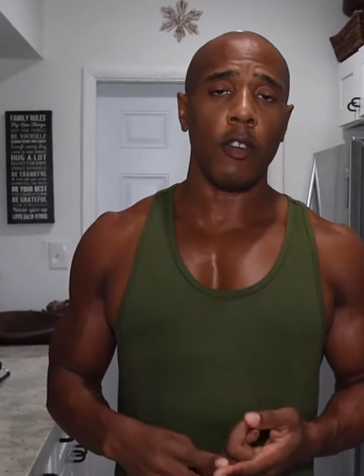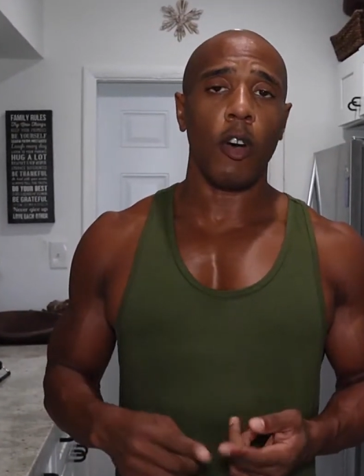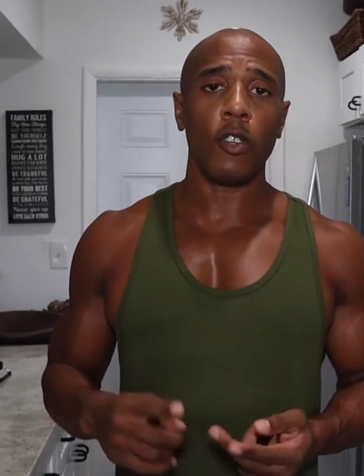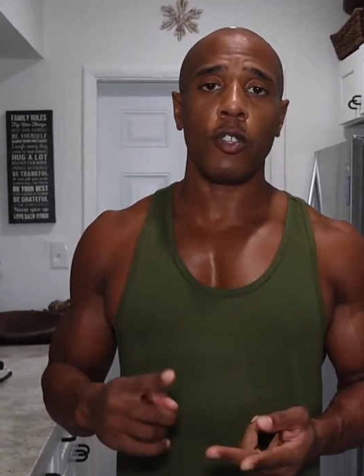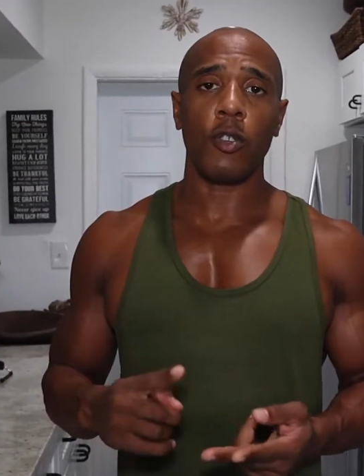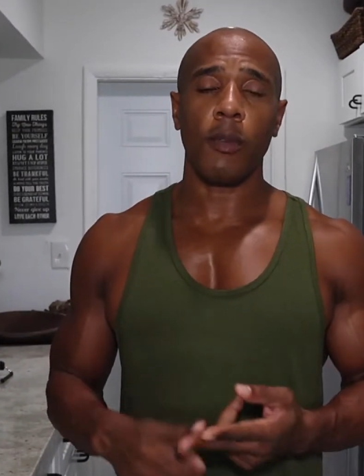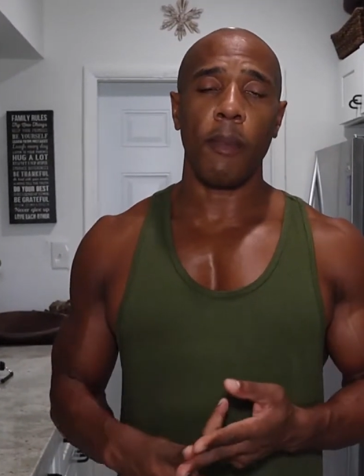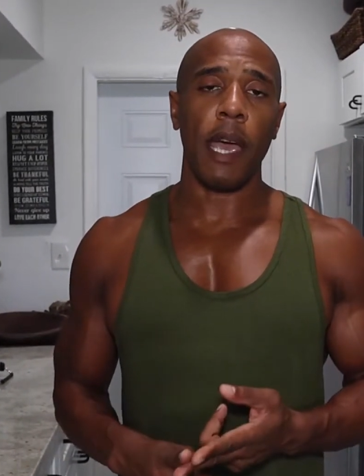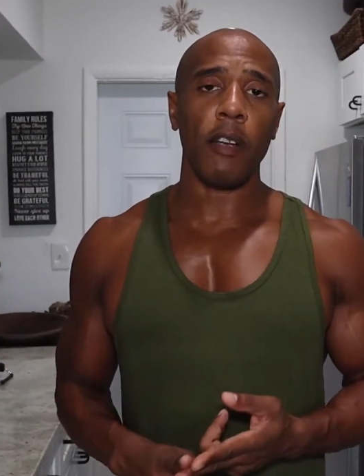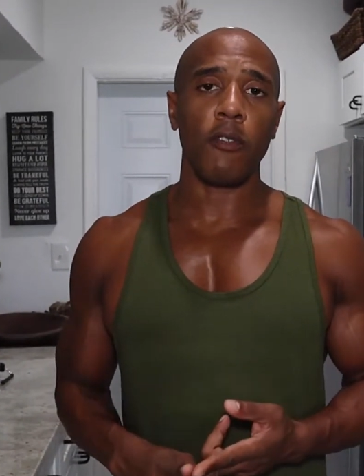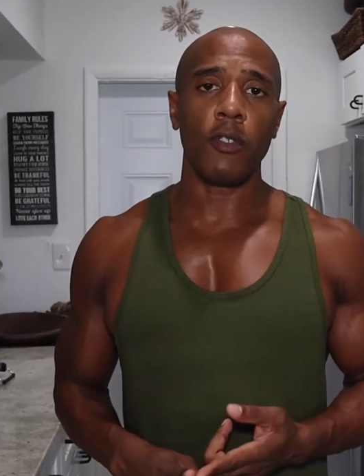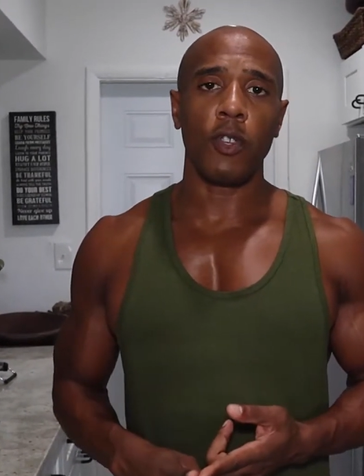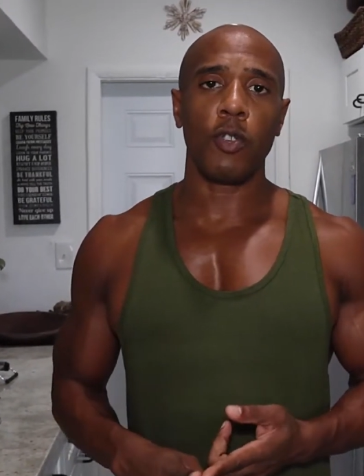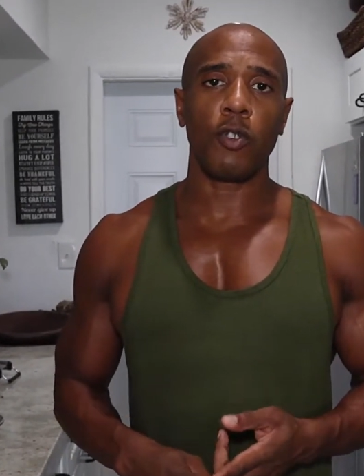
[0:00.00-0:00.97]
also the
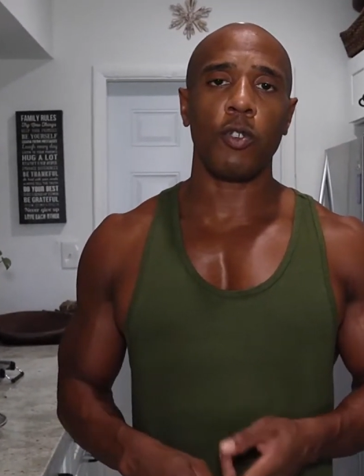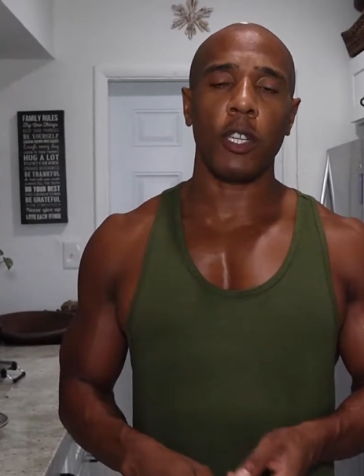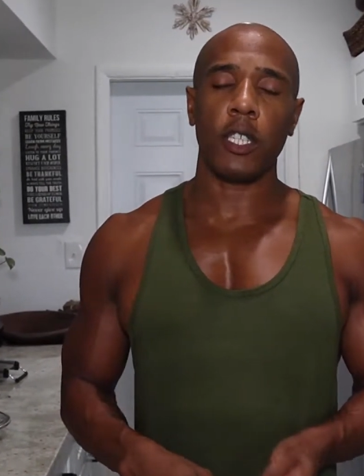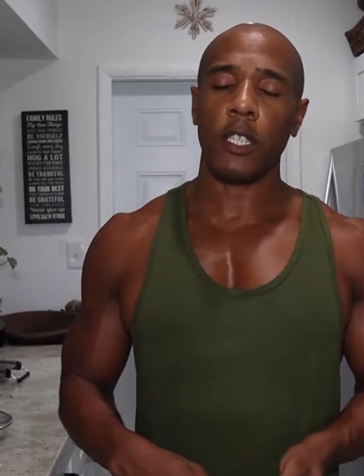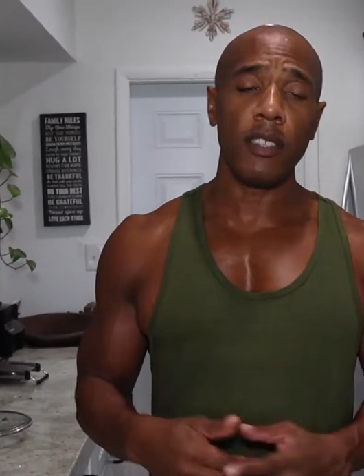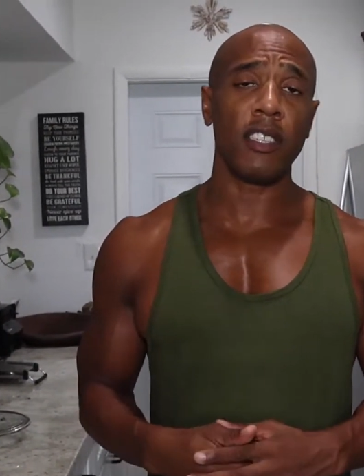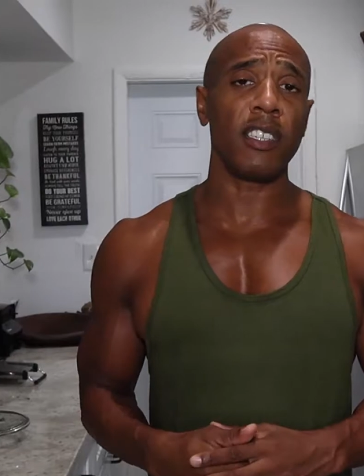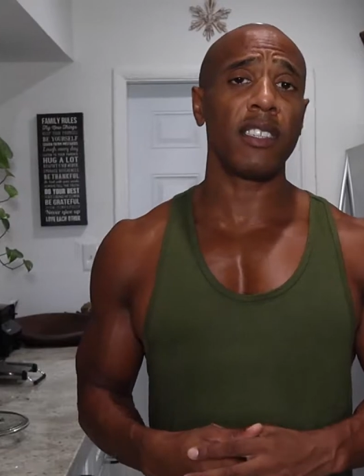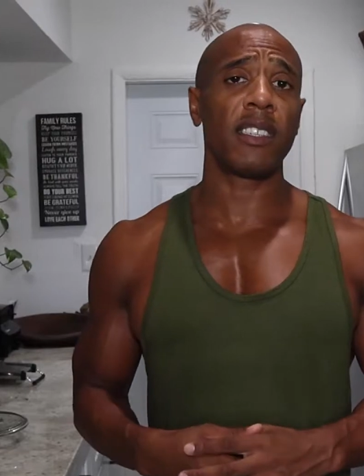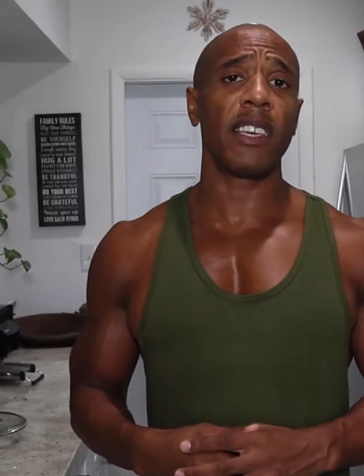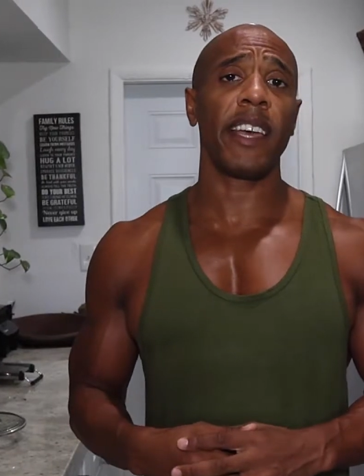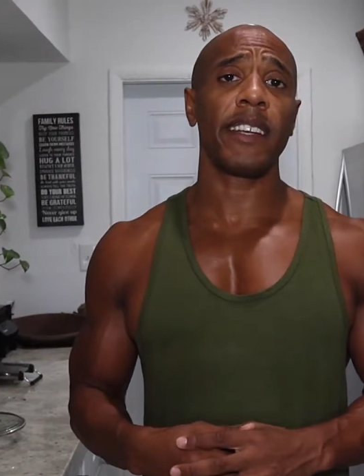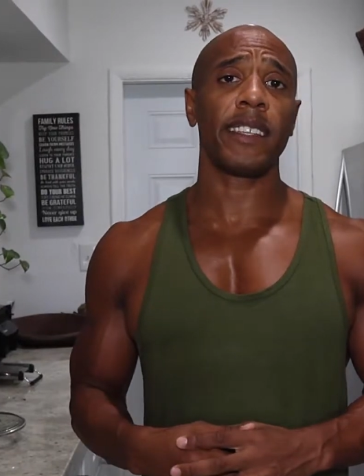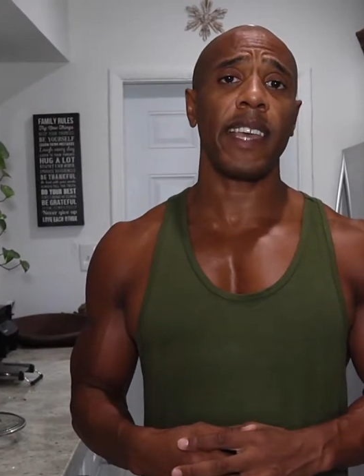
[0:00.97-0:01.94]
macronutrients, just
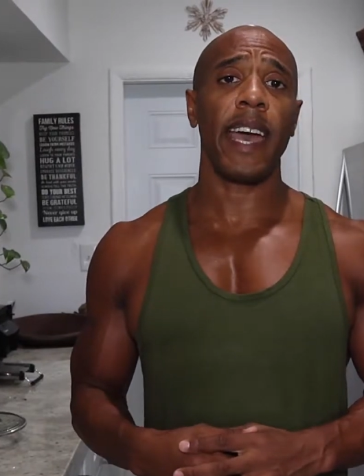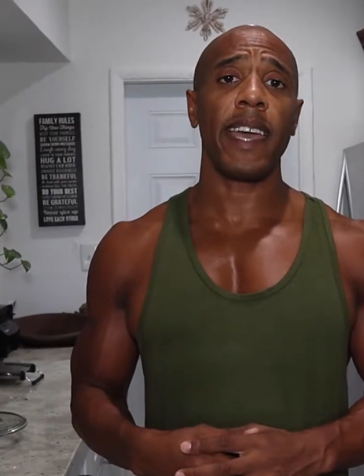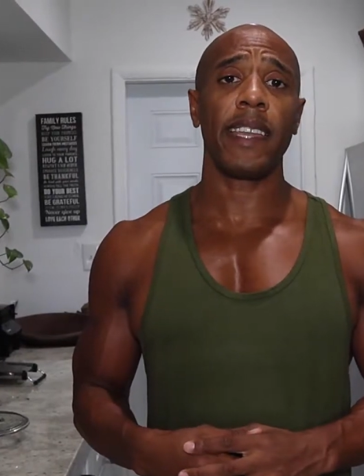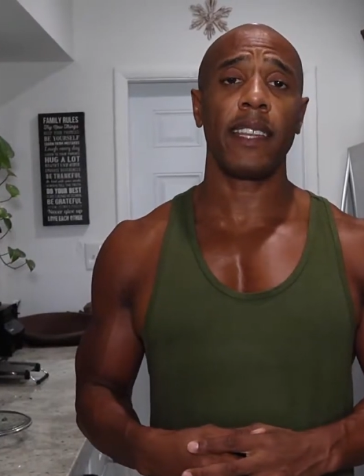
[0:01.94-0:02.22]
check that